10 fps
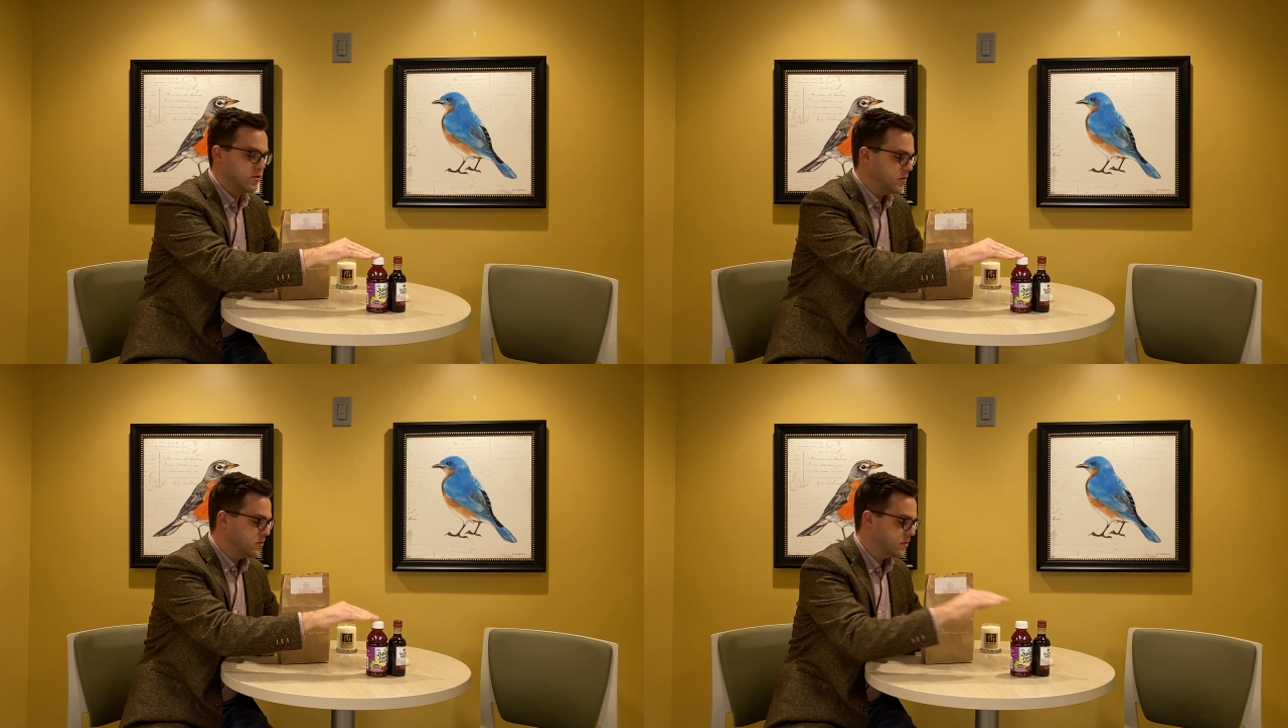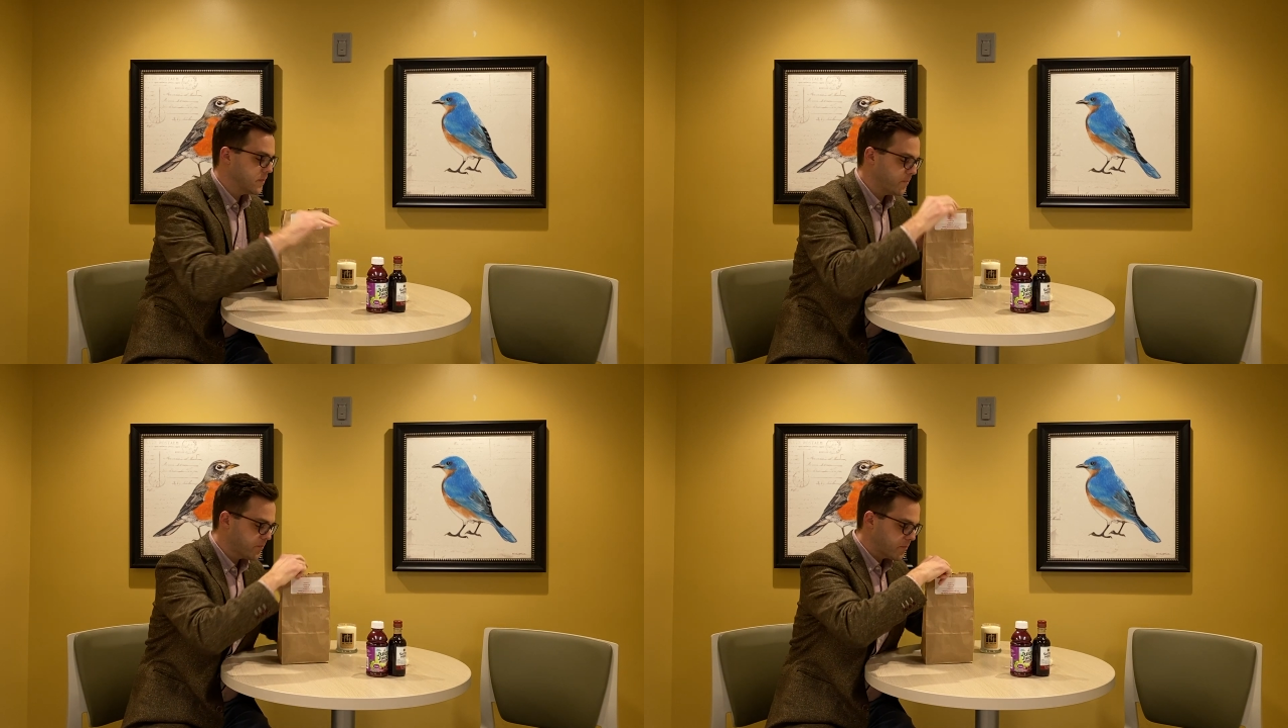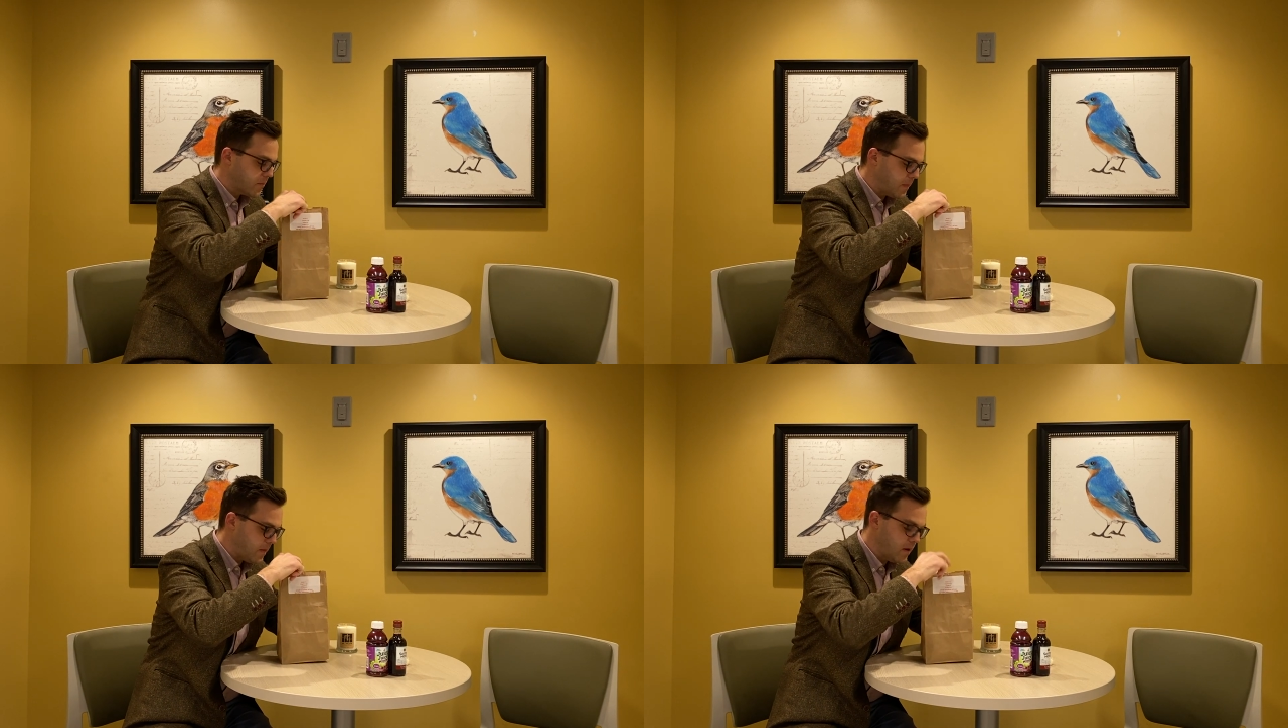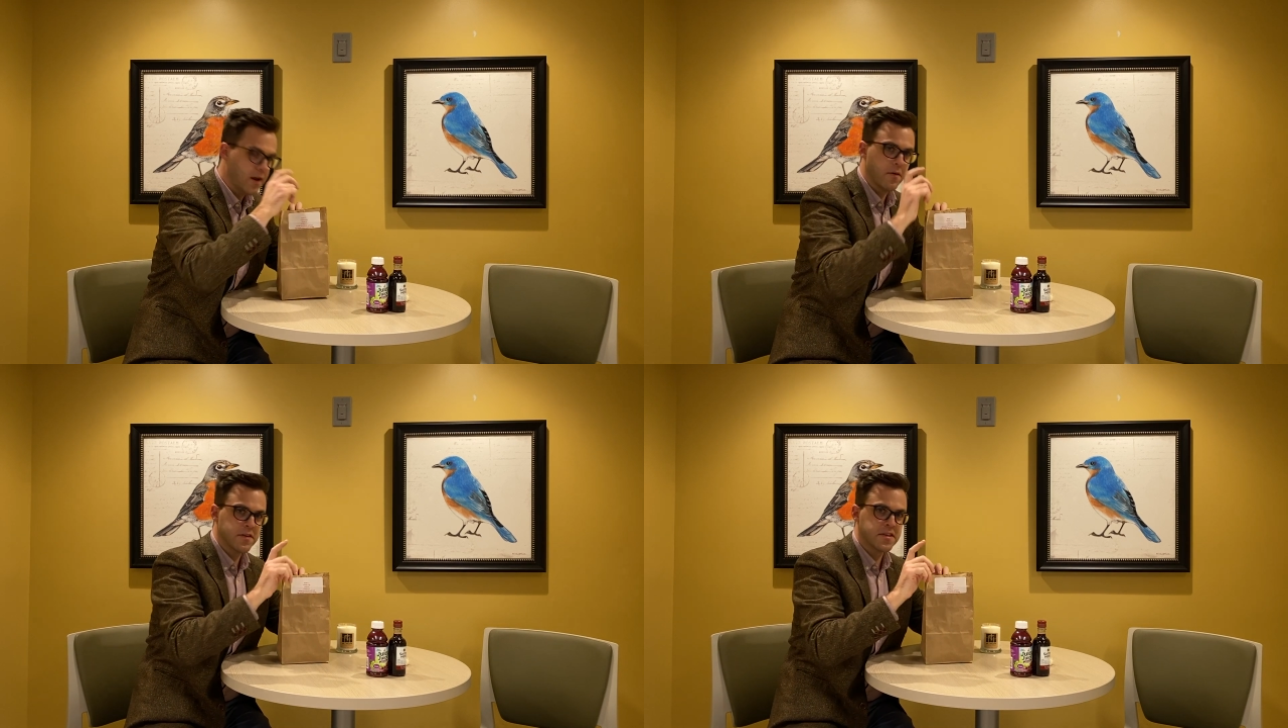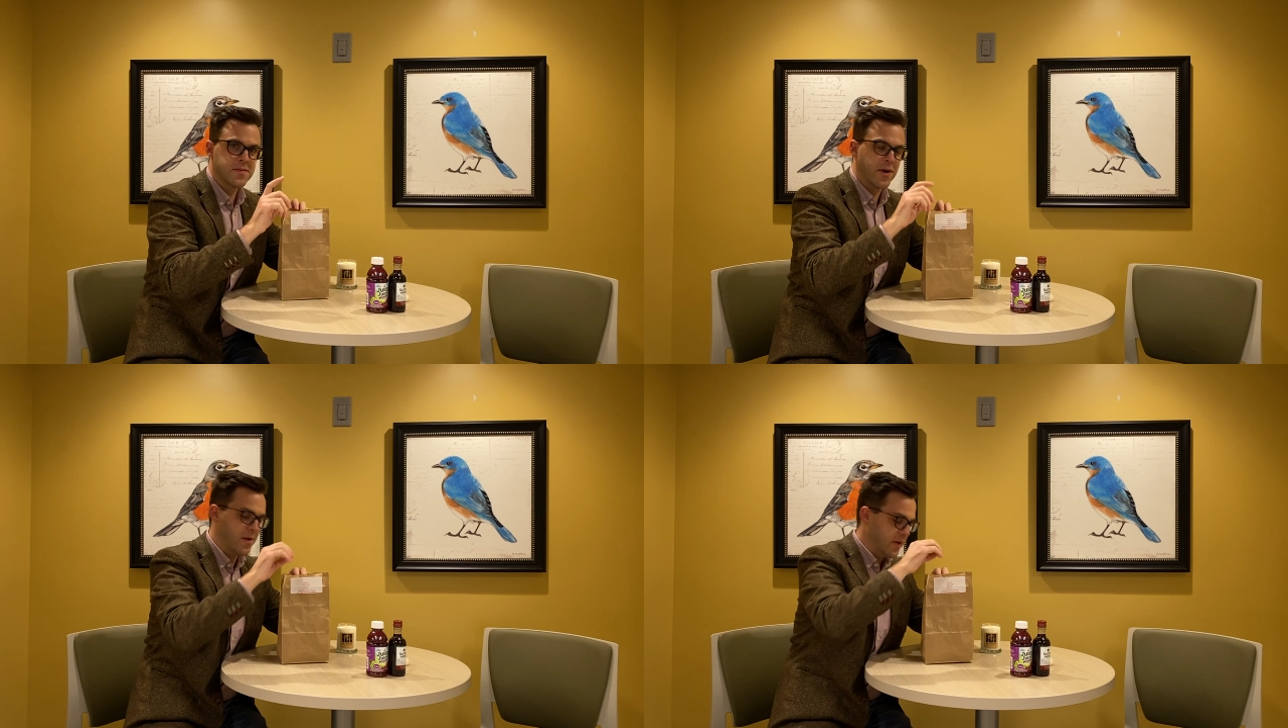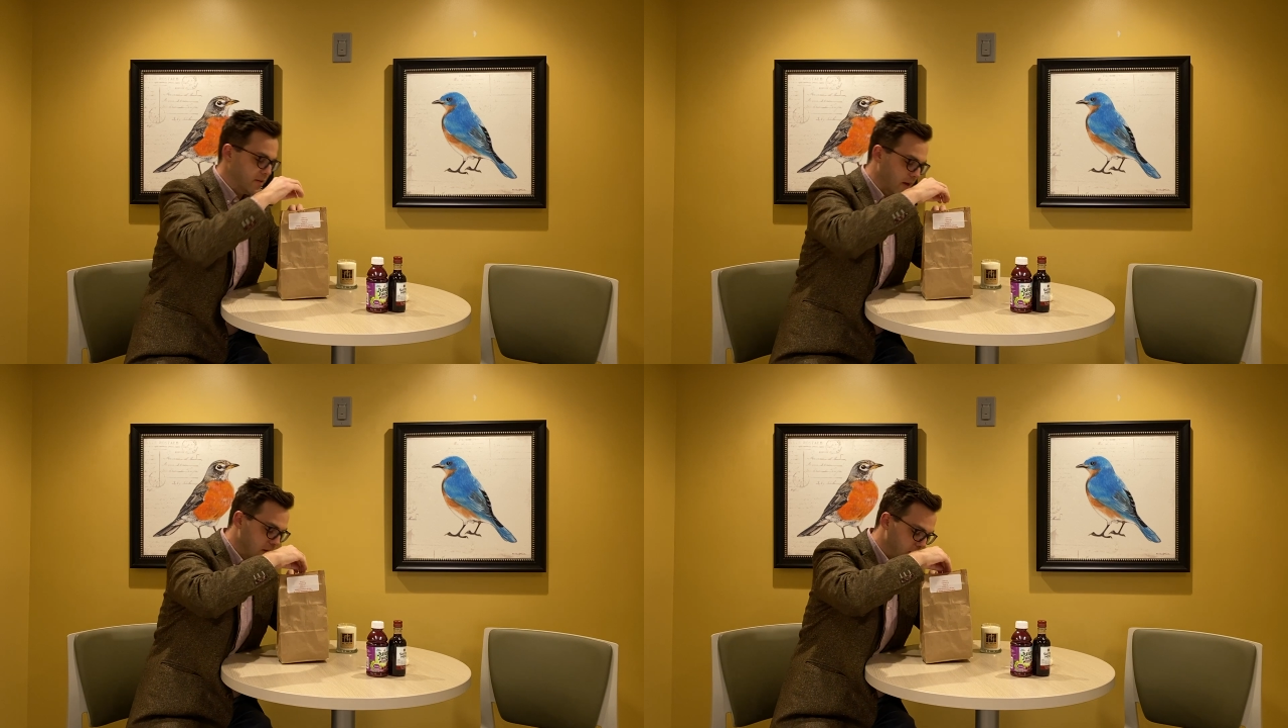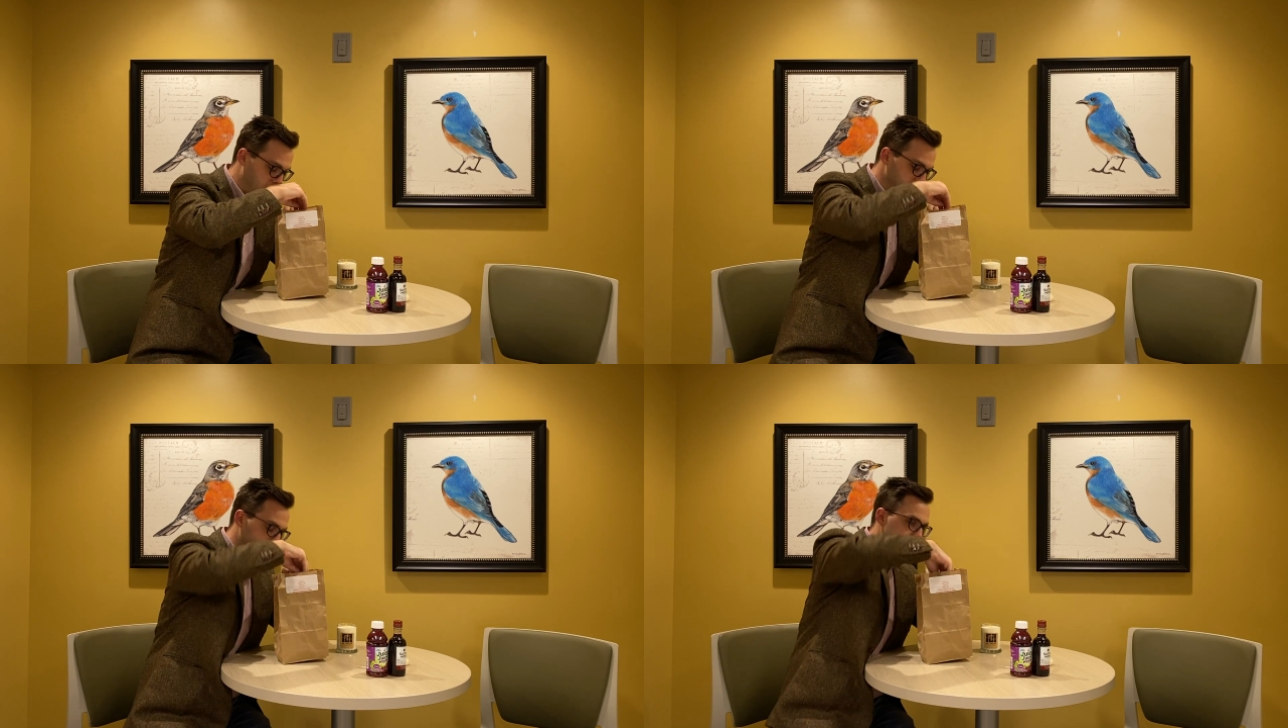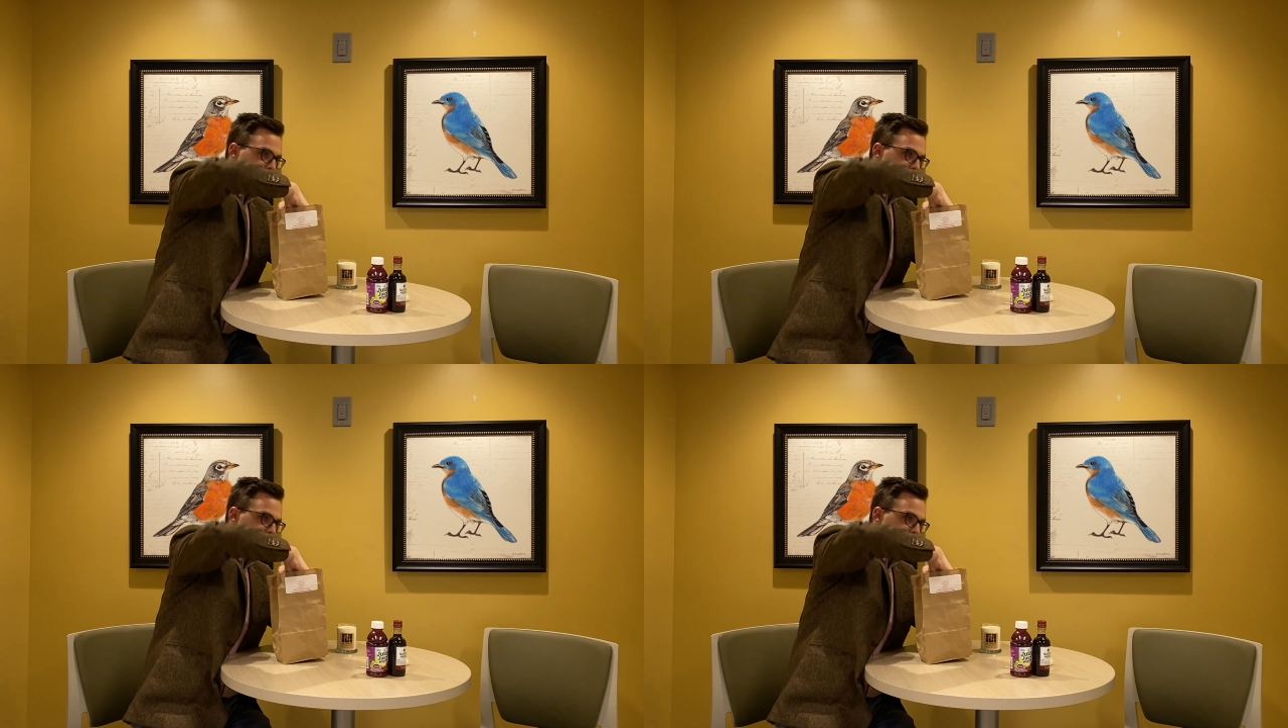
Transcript: juice. Now this is the part I'm excited about.